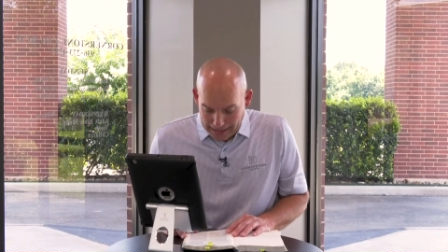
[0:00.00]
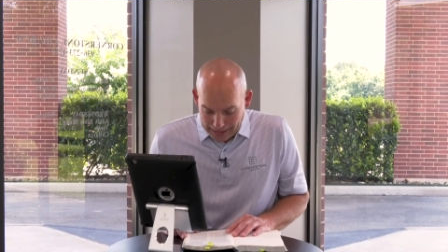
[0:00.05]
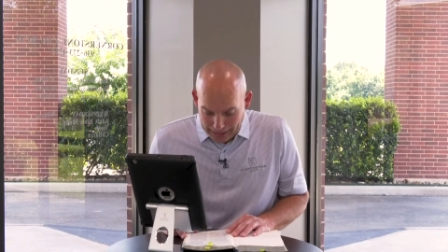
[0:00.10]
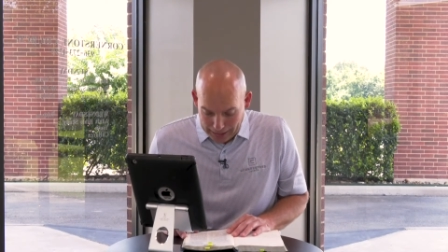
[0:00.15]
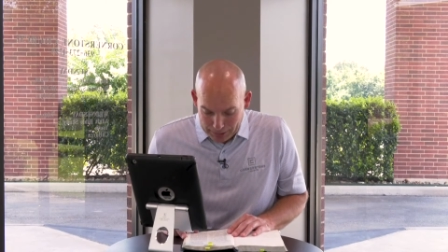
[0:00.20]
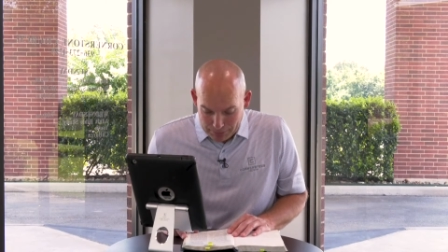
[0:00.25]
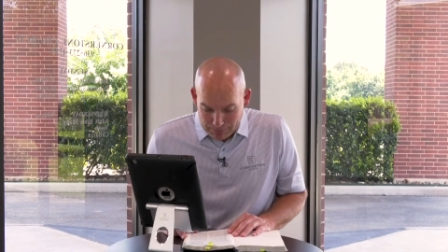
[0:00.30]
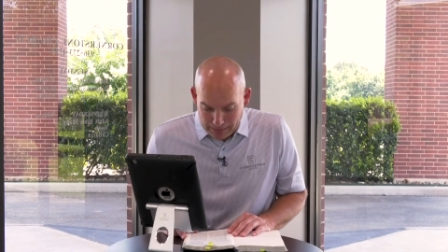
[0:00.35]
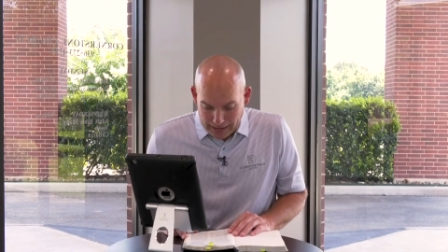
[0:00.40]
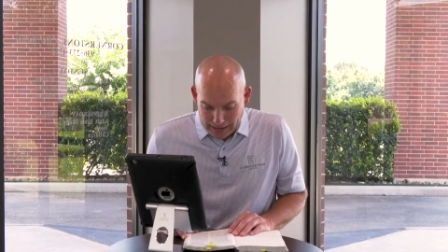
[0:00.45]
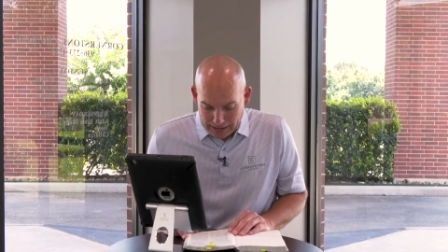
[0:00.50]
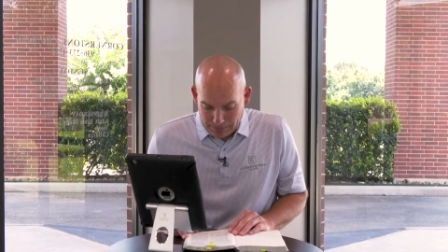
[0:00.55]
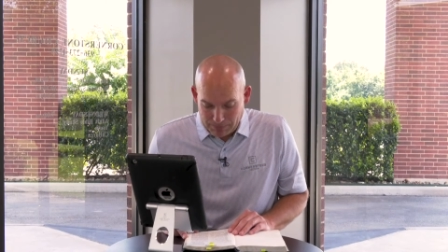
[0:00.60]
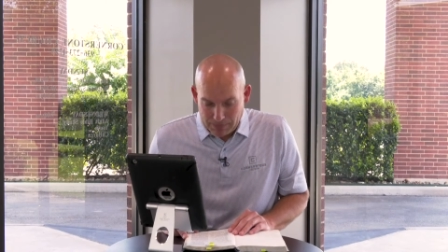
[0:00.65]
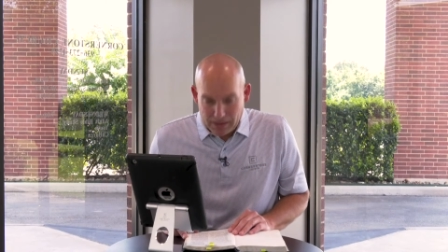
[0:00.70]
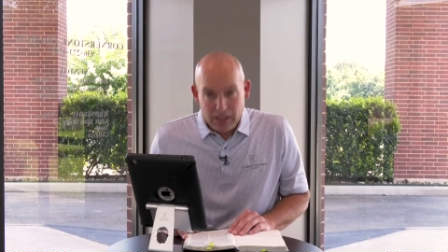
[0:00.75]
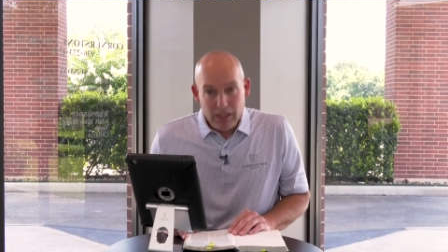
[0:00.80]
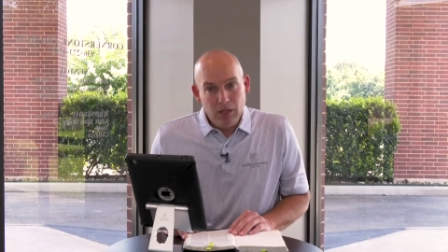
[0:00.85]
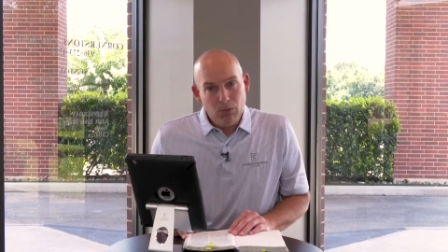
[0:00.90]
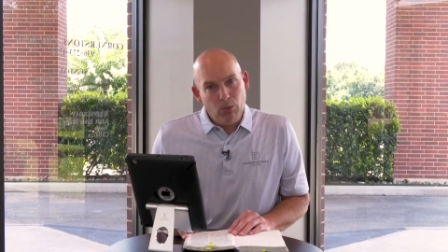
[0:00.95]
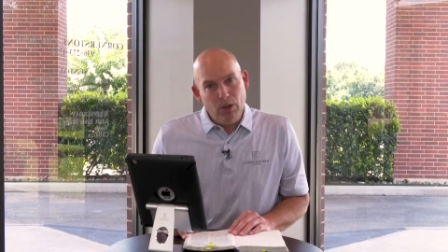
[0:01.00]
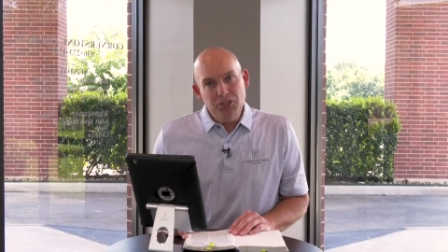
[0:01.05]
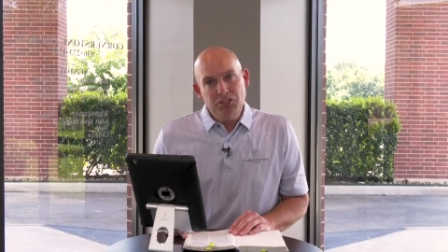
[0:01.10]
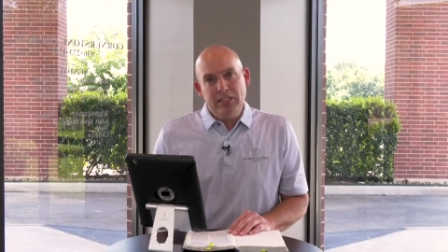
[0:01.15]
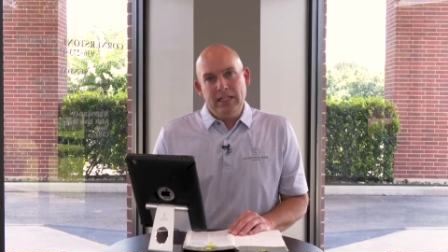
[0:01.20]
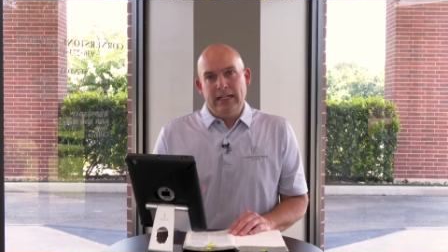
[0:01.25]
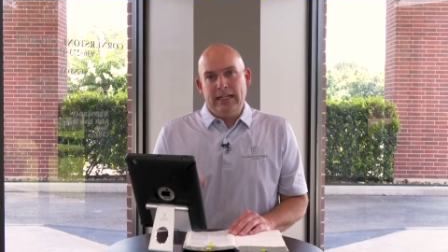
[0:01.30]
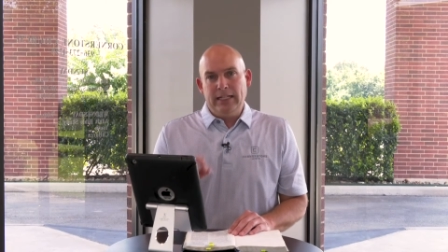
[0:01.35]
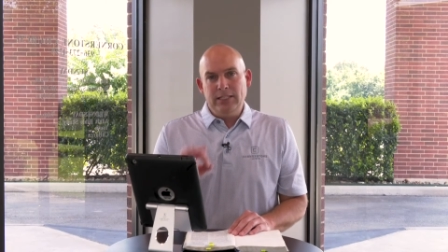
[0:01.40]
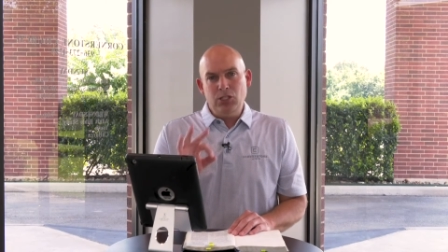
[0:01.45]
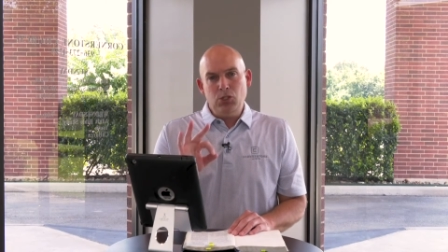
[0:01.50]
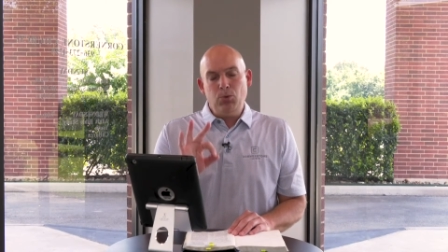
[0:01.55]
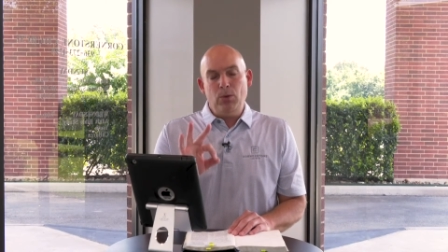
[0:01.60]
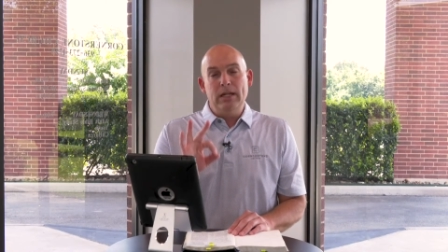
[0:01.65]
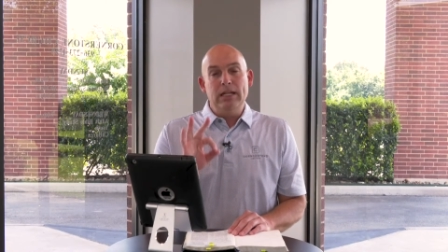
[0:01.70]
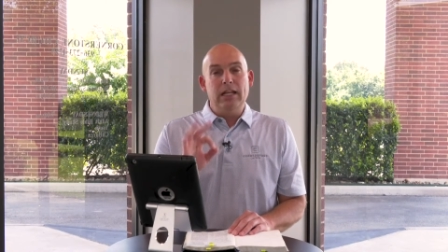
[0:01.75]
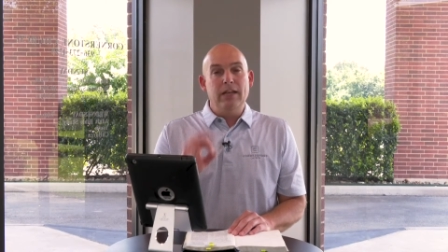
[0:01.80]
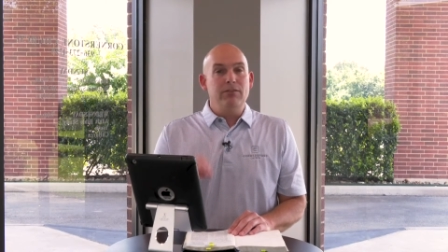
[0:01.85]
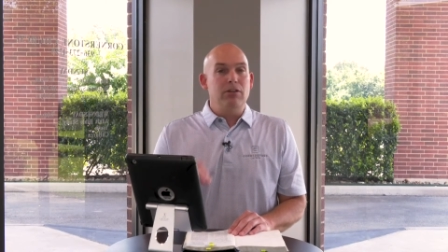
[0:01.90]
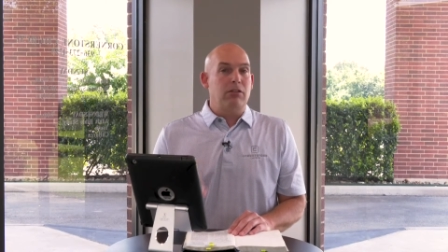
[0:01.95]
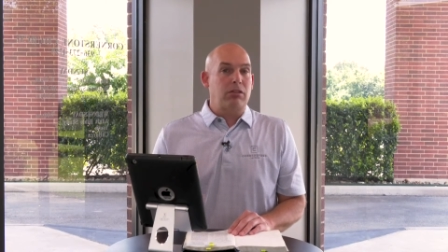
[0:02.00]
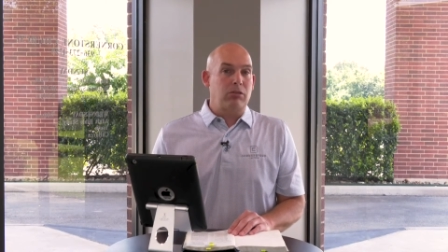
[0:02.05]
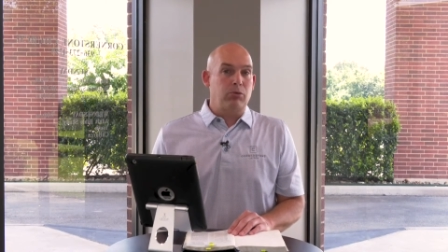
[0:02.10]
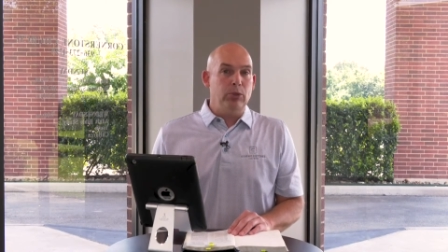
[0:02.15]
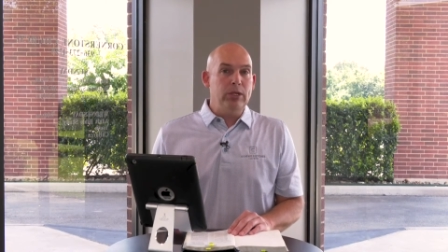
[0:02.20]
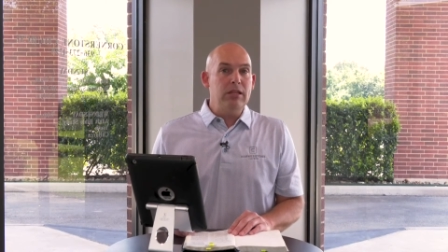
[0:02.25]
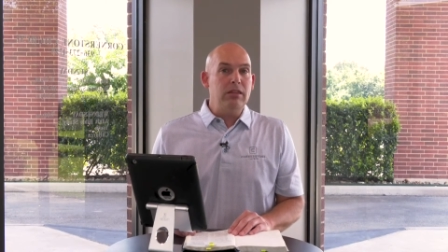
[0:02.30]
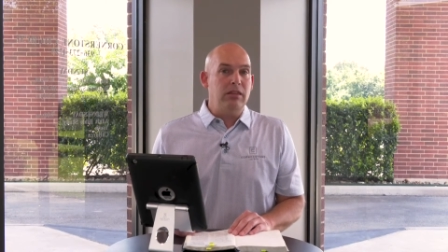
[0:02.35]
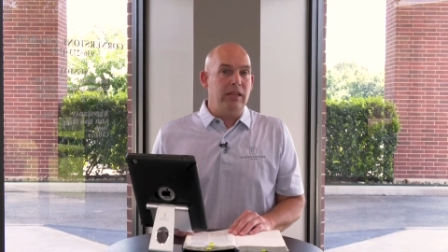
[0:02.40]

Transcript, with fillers: Amen. Once again, I just want to give you three